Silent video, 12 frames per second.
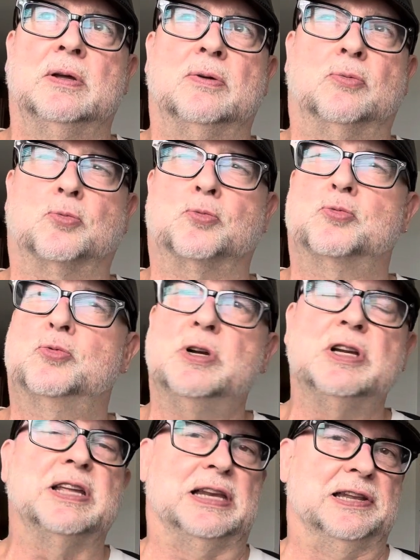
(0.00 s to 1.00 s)

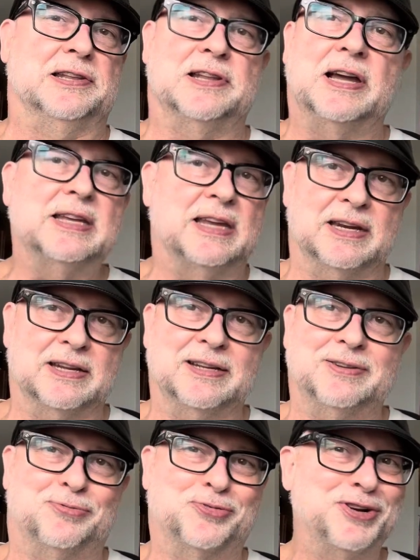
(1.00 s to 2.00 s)
really liking it,
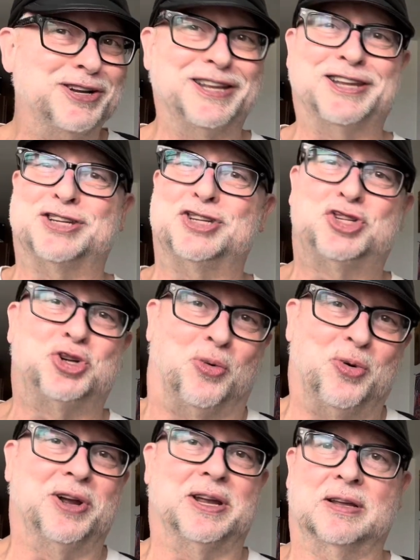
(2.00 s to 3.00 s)
really
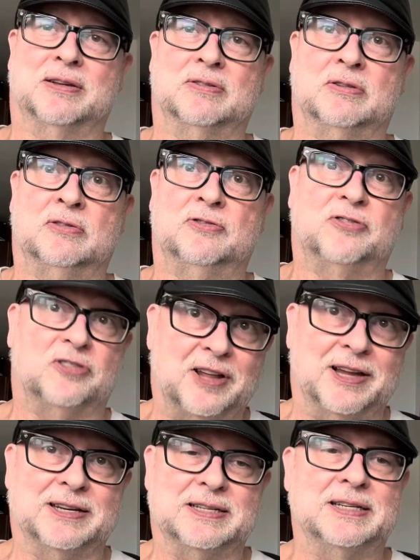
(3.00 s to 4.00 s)
enjoying
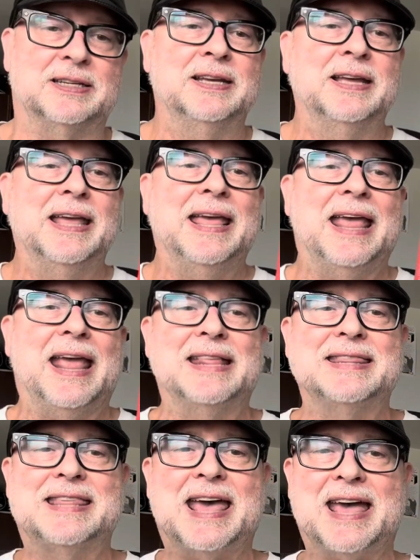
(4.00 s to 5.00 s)
flight.
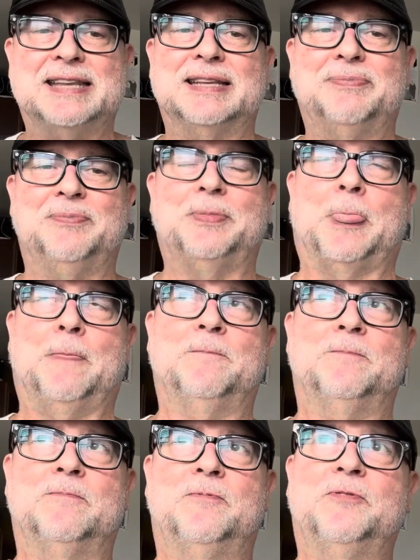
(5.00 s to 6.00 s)
And that
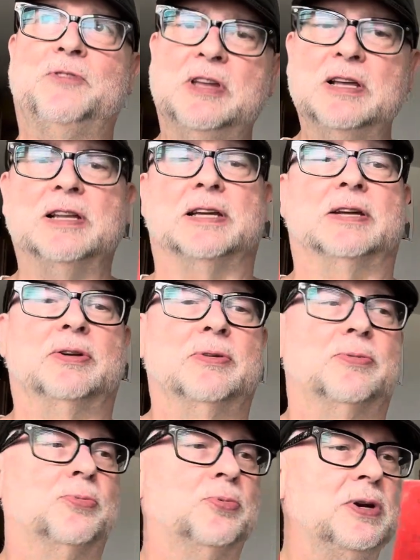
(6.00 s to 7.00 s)
feeling
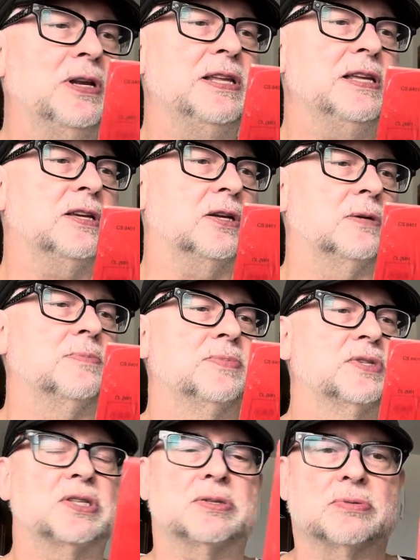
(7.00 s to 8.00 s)
really
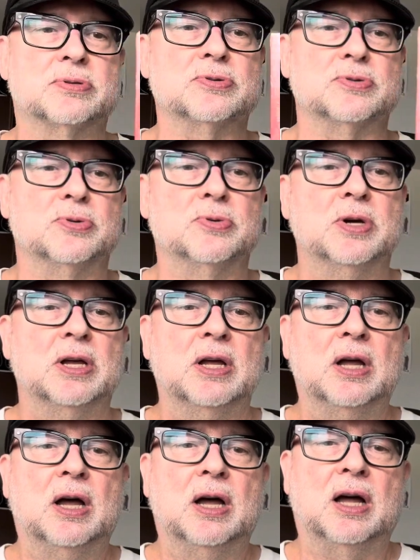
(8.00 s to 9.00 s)
comes through
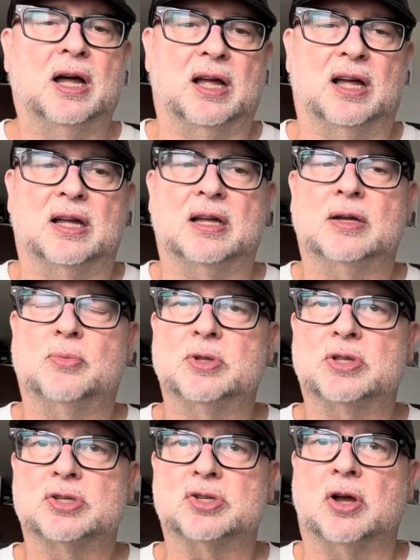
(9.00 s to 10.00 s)

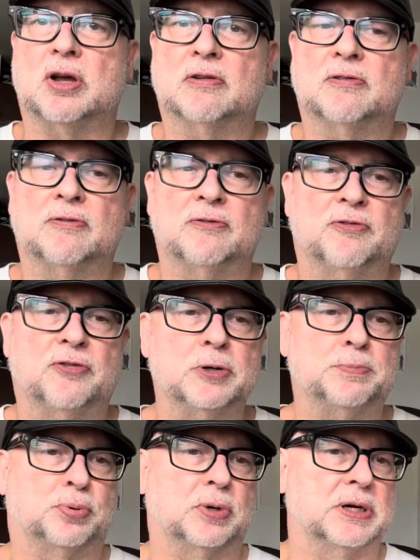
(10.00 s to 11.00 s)
with the song
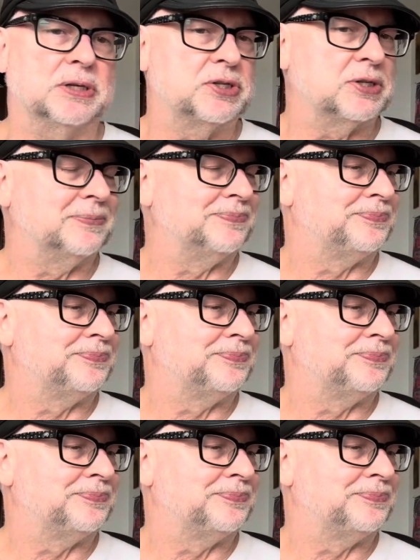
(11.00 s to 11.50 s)
Footprints.